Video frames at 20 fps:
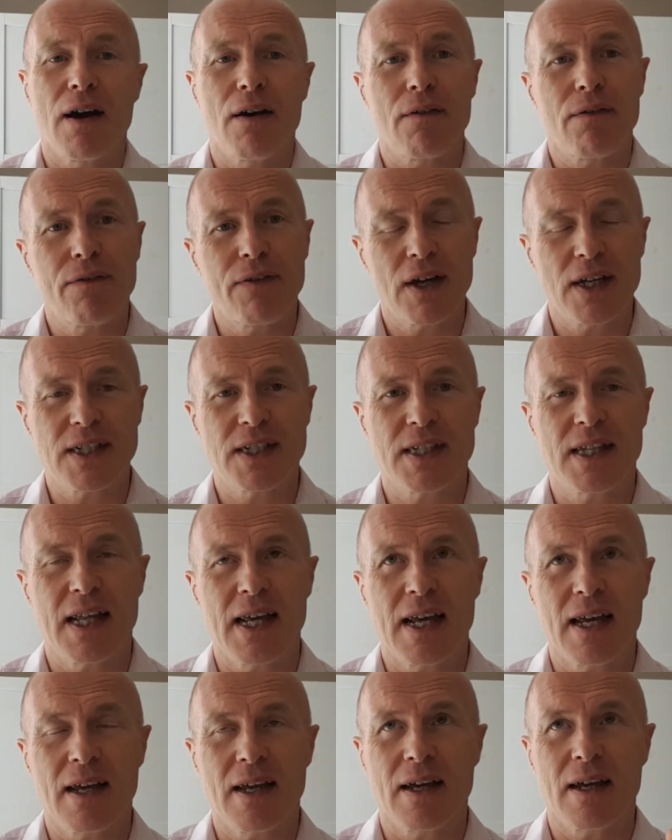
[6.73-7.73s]
First
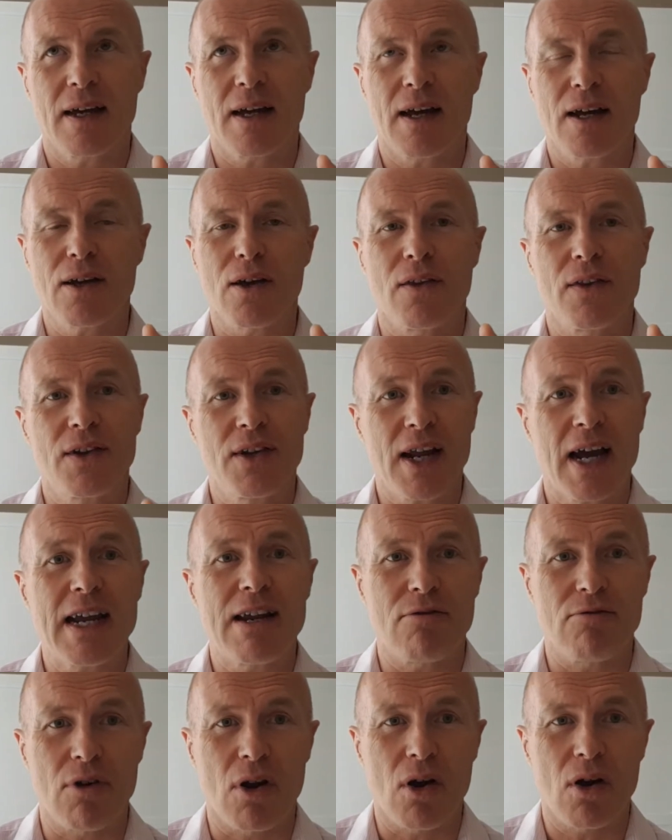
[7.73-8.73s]
thing, I got the
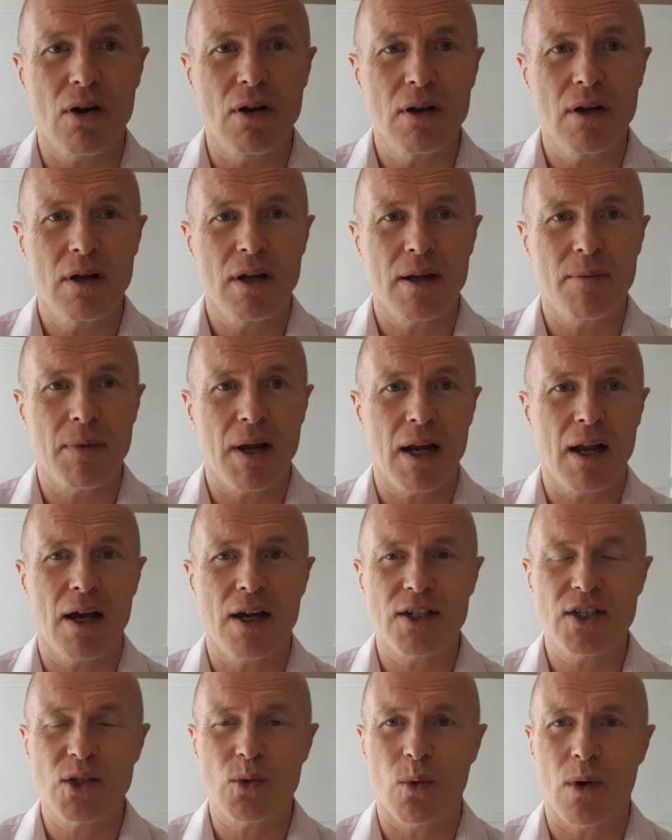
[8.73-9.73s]
date wrong in my
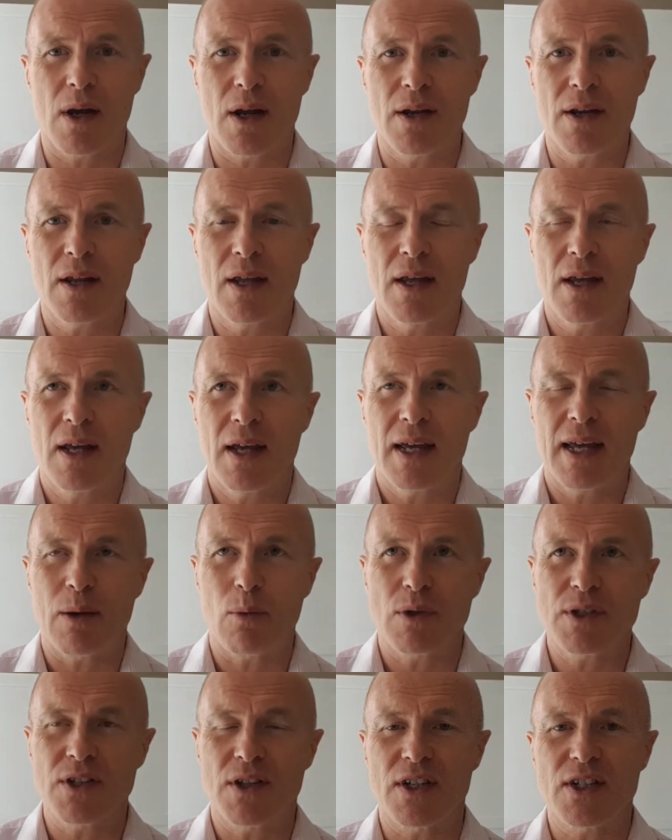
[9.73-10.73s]
last one. It
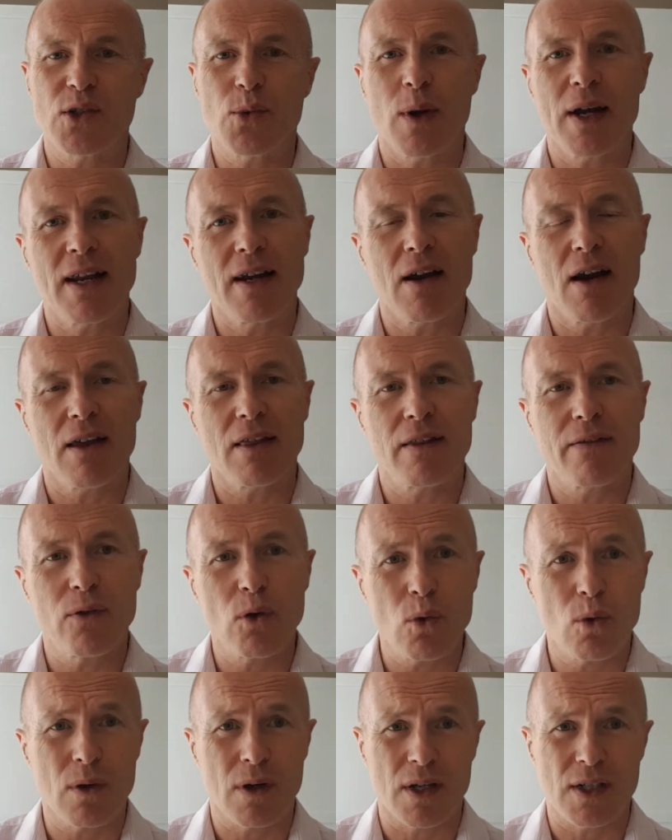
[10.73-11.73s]
wasn't the 29th of
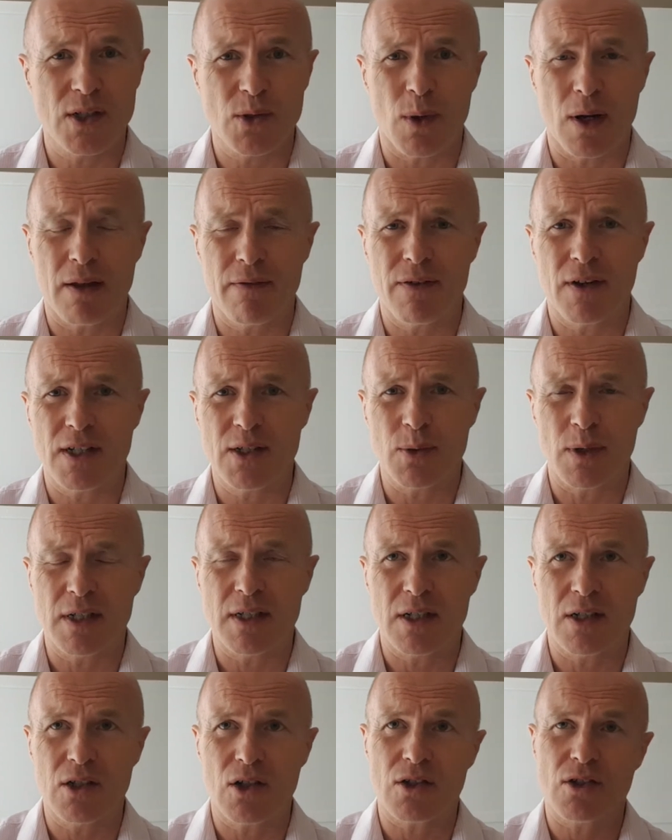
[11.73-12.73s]
August when I first went
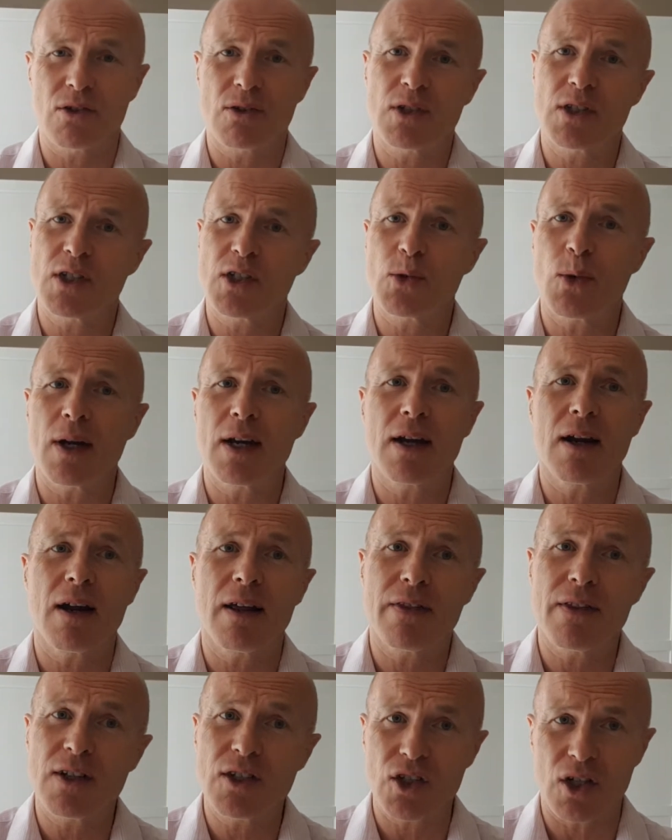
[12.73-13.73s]
to the doctor, it was the
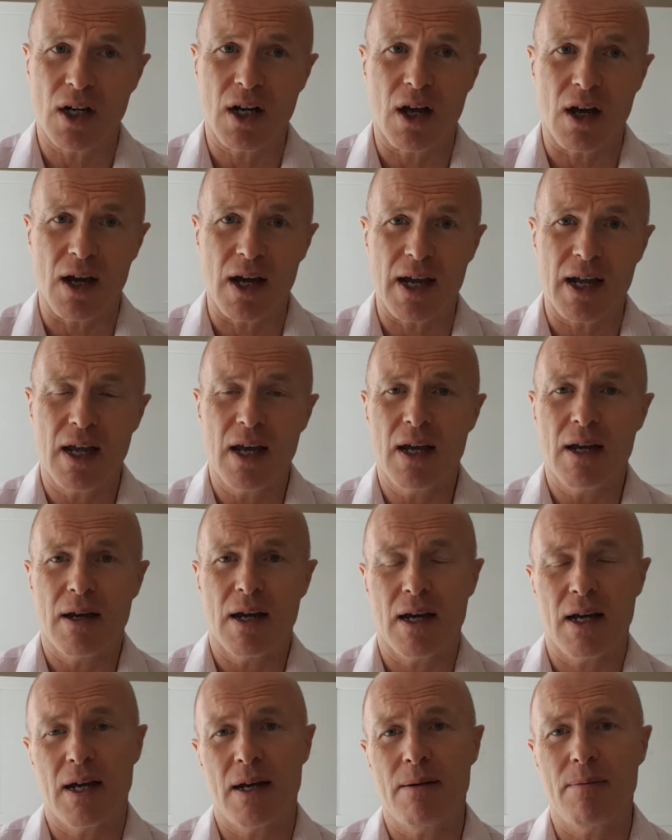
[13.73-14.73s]
29th of July,
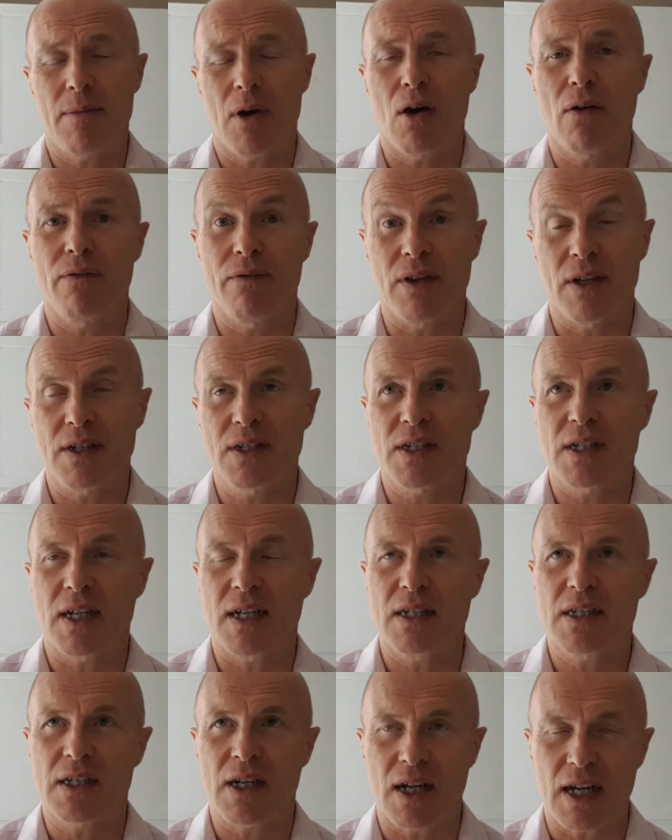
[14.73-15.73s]

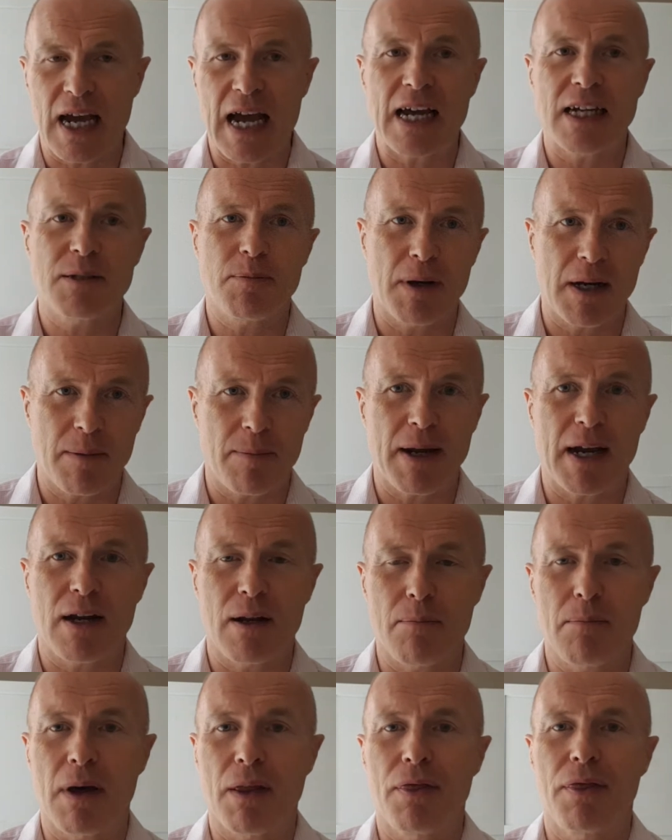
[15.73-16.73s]
obviously. So it has been about
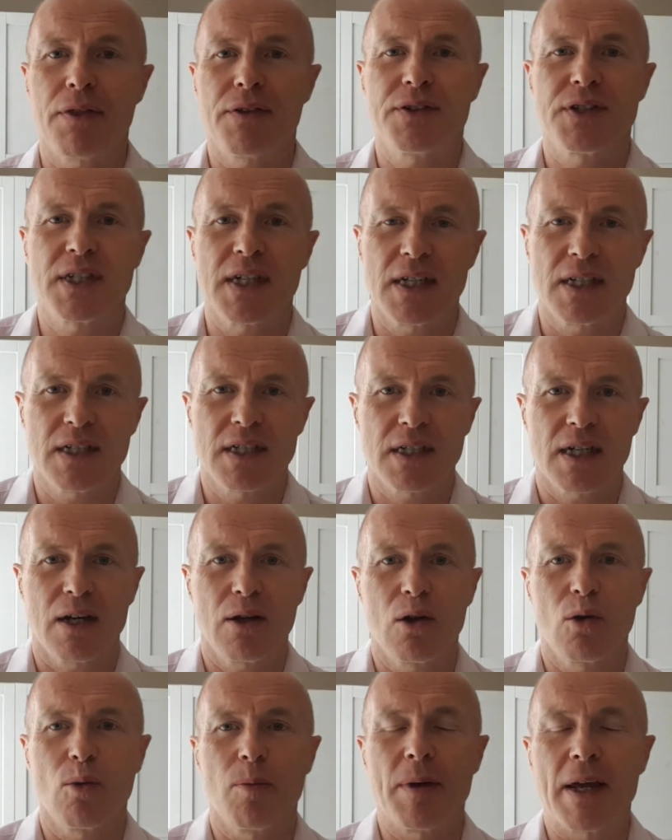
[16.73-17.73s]
a month since
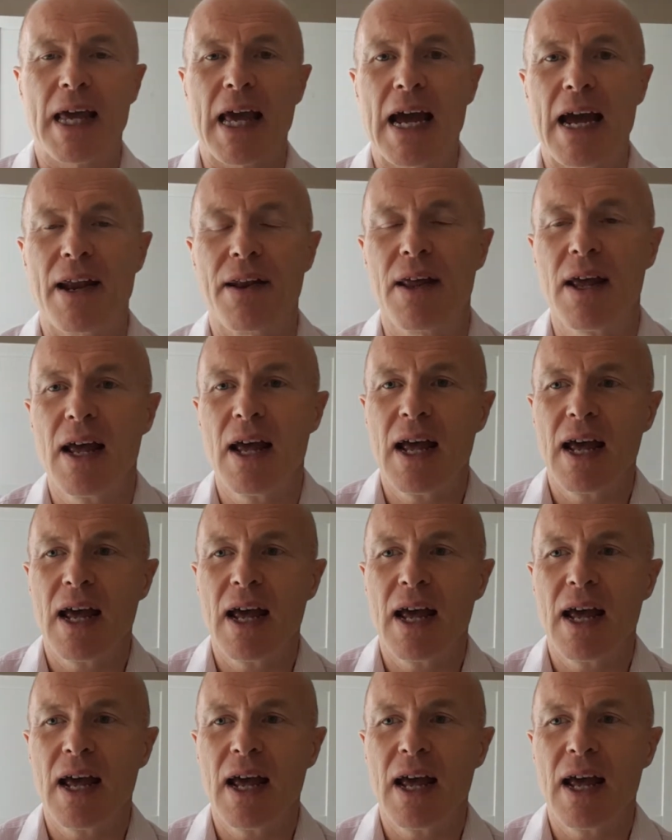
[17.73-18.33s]
it all began.